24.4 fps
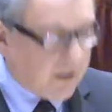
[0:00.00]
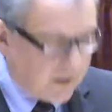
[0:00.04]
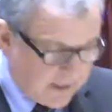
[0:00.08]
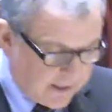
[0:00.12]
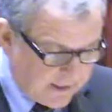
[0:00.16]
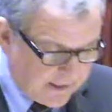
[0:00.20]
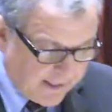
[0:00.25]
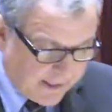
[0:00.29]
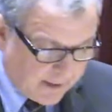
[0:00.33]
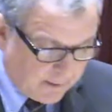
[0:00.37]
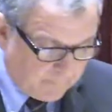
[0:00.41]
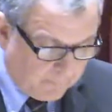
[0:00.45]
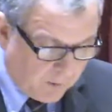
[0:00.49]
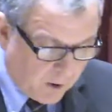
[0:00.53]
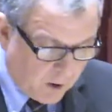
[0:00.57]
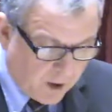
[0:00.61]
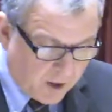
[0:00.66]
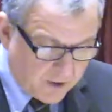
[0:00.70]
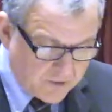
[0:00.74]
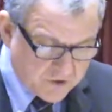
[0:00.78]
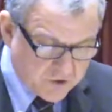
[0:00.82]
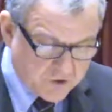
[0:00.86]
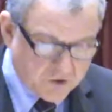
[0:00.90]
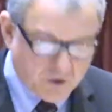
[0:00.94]
can help
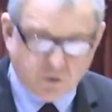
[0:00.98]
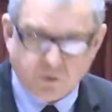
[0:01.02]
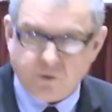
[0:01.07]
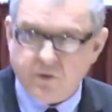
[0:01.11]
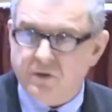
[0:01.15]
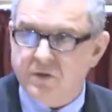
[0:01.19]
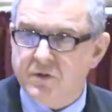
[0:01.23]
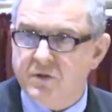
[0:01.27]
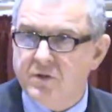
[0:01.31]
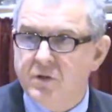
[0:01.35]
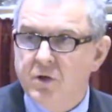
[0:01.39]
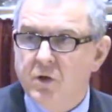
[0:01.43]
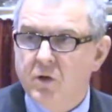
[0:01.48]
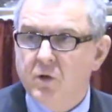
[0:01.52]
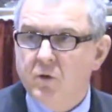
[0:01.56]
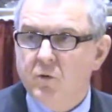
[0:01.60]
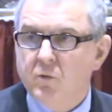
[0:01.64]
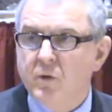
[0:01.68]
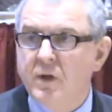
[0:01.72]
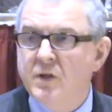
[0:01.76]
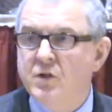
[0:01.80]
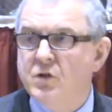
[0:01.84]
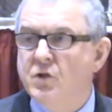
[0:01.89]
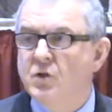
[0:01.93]
all students
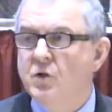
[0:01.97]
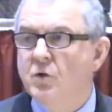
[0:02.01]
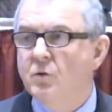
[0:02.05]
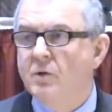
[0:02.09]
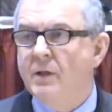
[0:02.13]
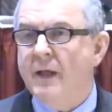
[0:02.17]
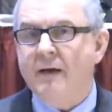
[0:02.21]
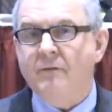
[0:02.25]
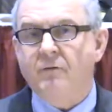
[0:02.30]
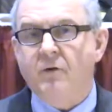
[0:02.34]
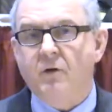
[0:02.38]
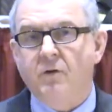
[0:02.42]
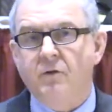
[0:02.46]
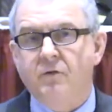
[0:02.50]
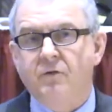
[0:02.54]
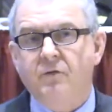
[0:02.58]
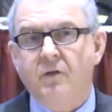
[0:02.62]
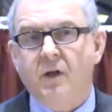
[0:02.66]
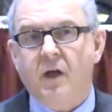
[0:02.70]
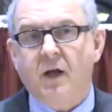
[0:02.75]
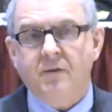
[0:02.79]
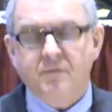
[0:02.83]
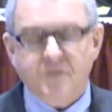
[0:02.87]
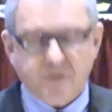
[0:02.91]
reach new levels
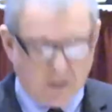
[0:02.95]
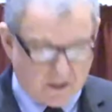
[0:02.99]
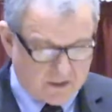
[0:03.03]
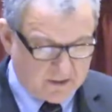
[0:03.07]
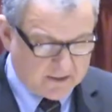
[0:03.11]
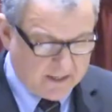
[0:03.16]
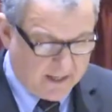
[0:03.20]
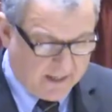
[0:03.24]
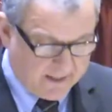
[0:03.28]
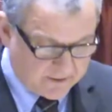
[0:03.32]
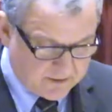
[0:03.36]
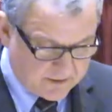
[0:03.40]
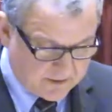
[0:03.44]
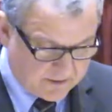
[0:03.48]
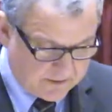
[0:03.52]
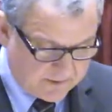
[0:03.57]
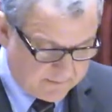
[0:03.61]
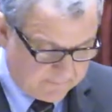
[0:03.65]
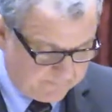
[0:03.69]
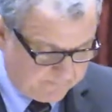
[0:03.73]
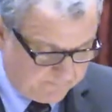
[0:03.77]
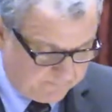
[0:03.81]
of success.